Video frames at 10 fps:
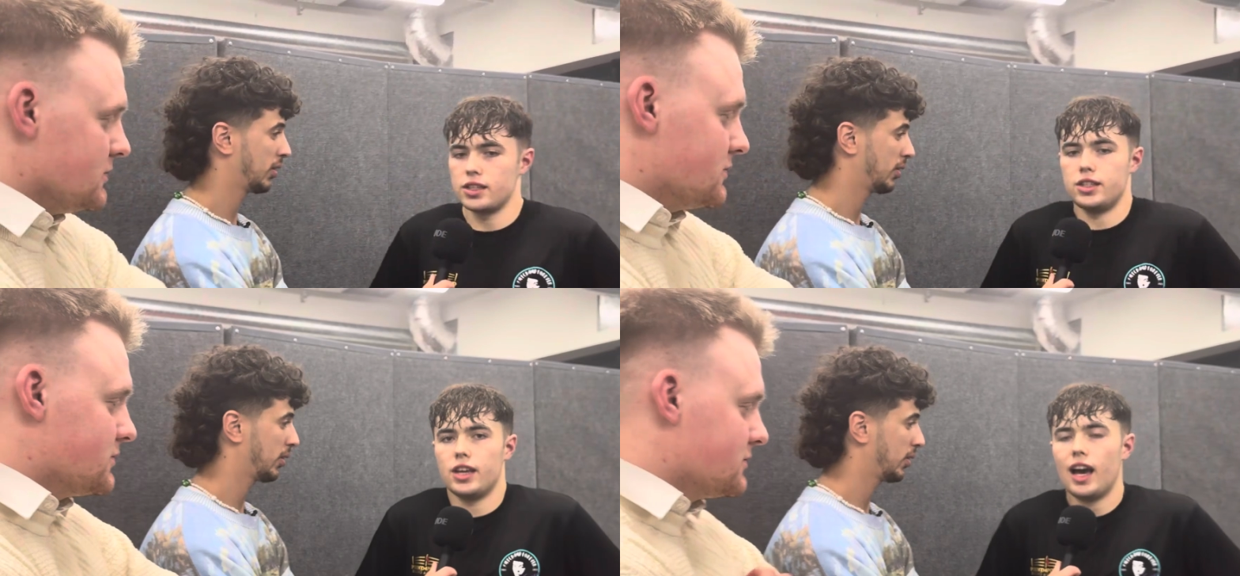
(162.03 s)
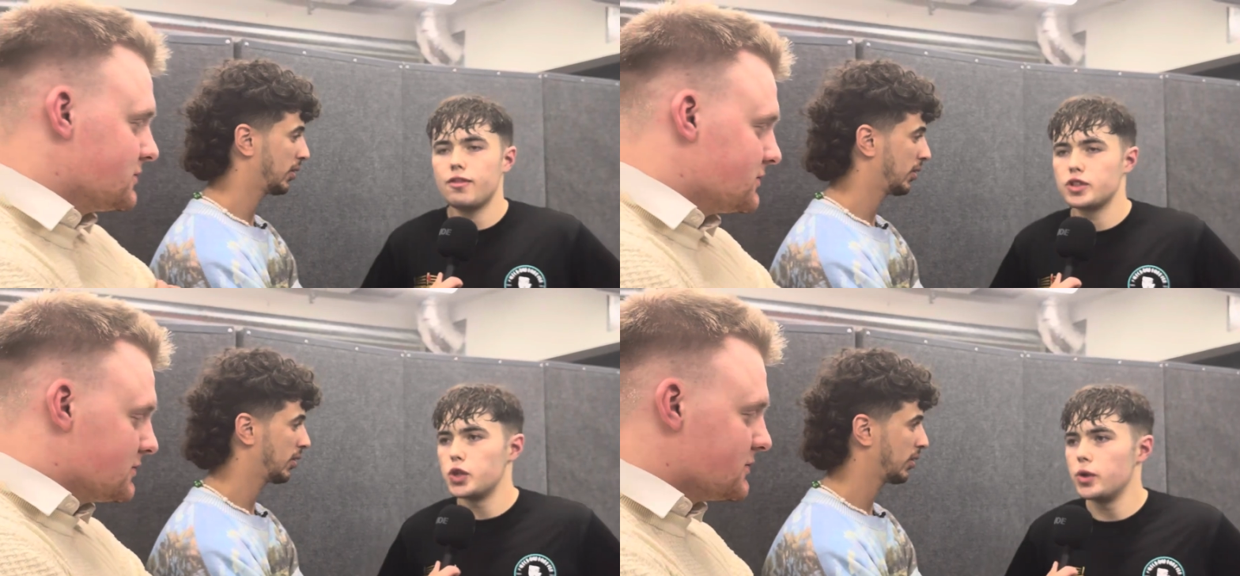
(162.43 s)
Speaker 1: you
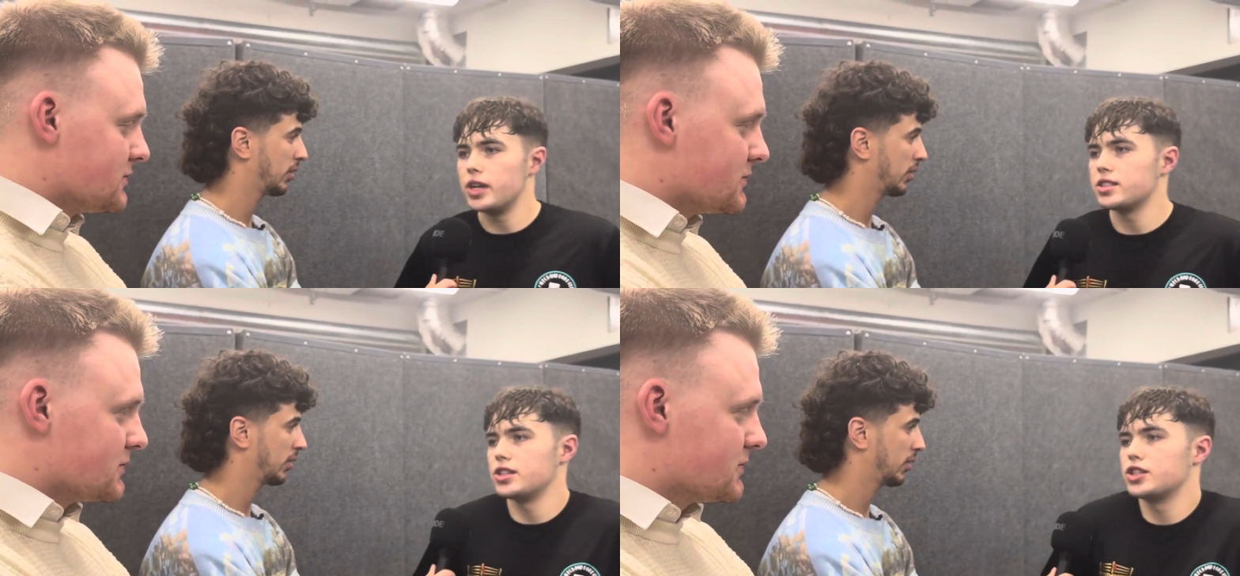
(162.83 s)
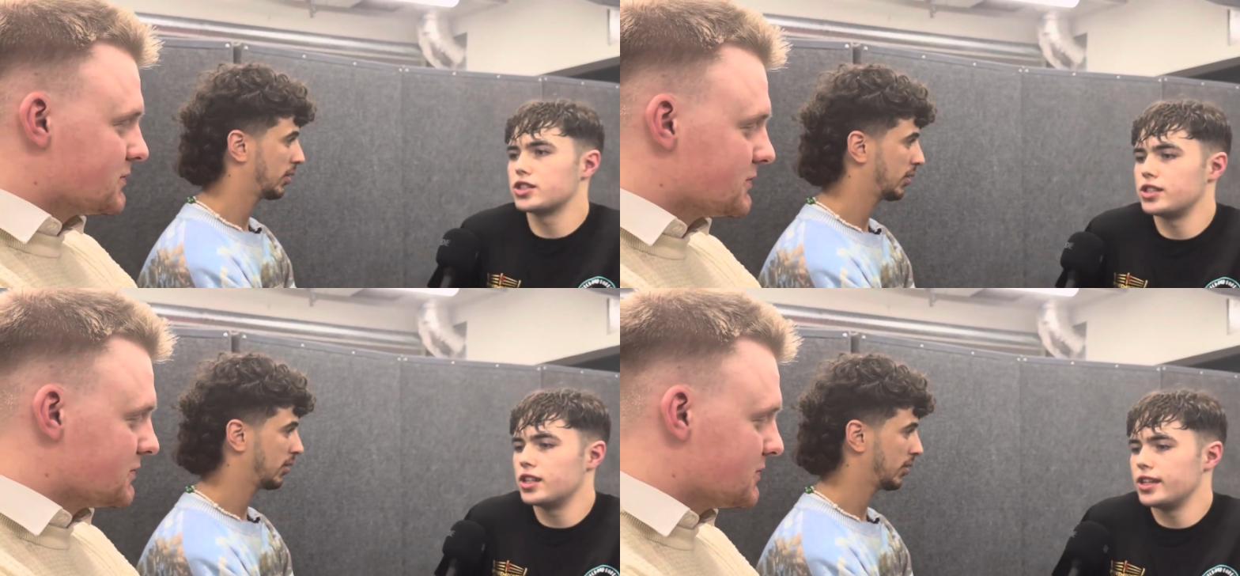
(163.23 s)
have two weeks and you
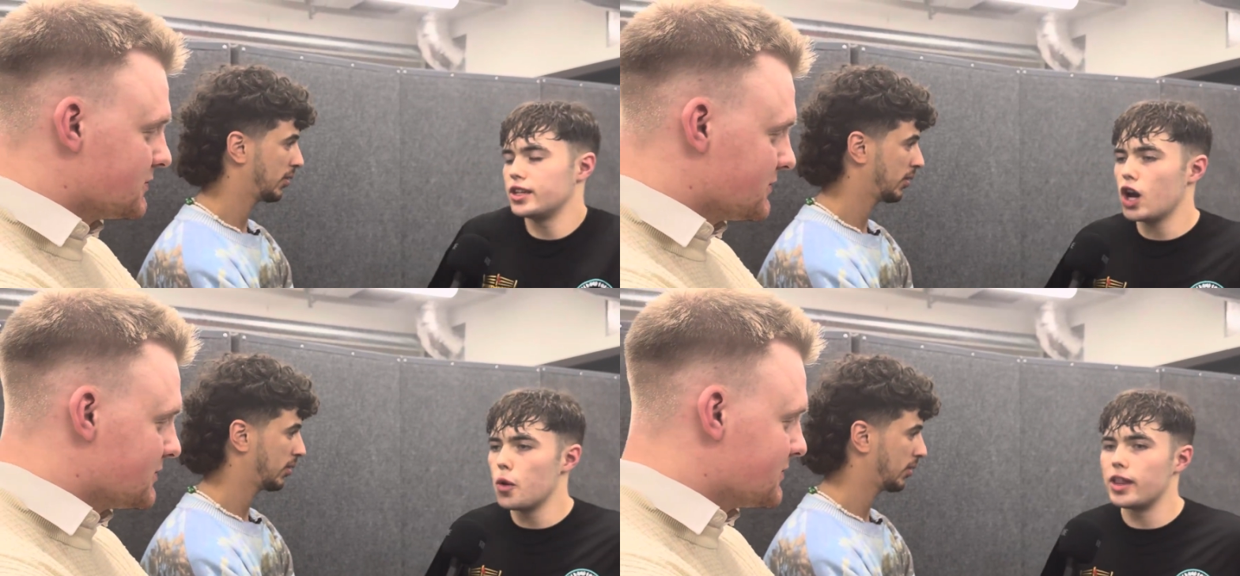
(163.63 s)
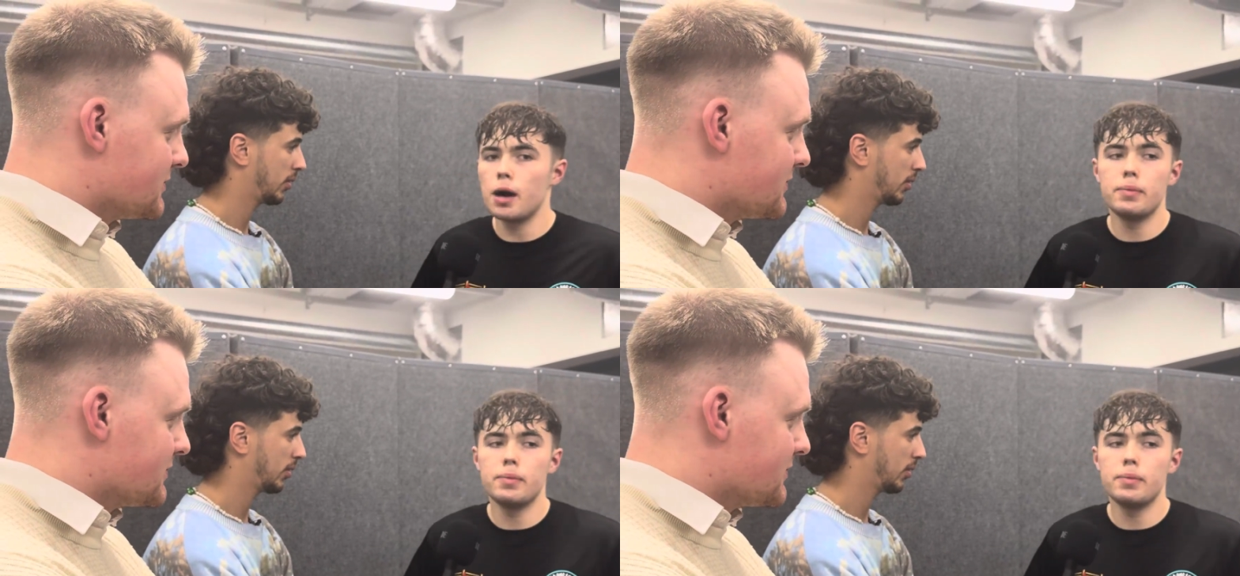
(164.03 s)
just you, you go with that.